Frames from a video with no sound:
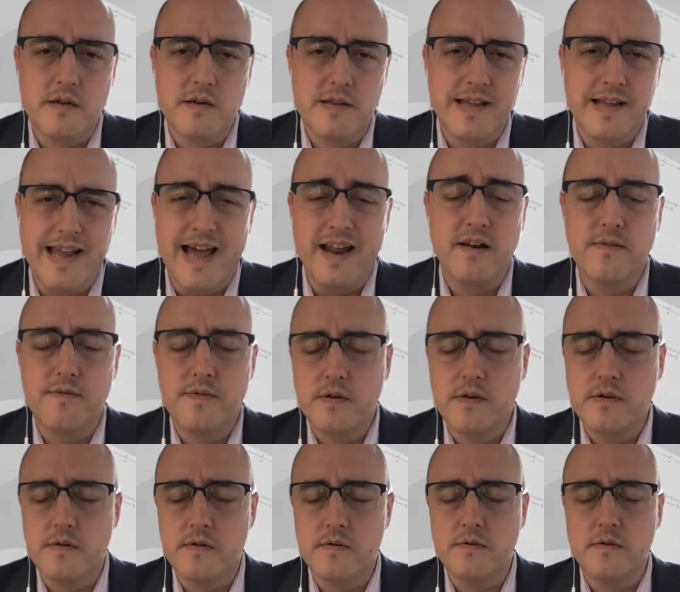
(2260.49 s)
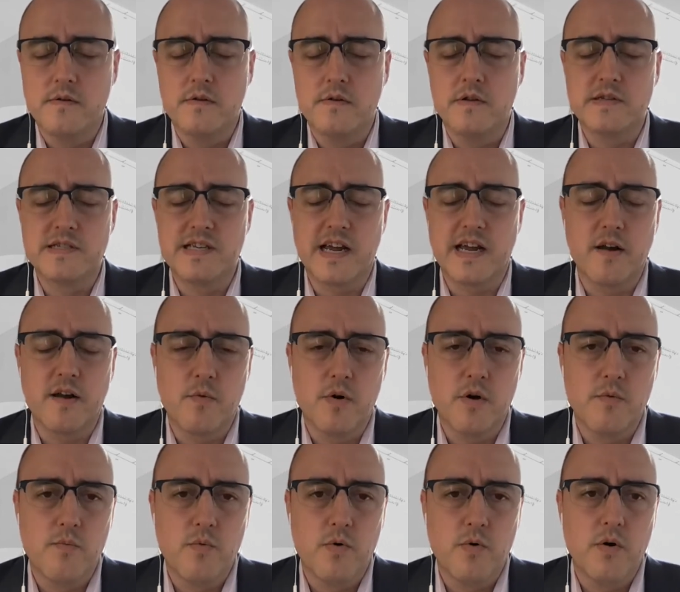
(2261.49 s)
the end of the Second
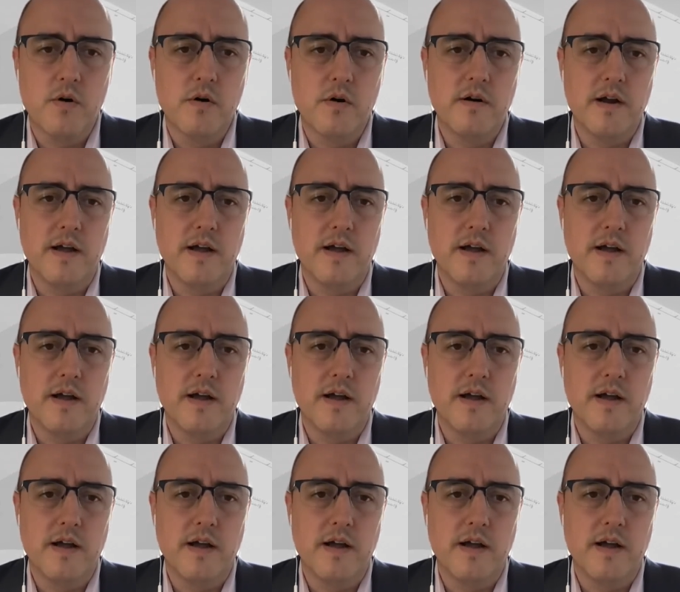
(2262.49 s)
World War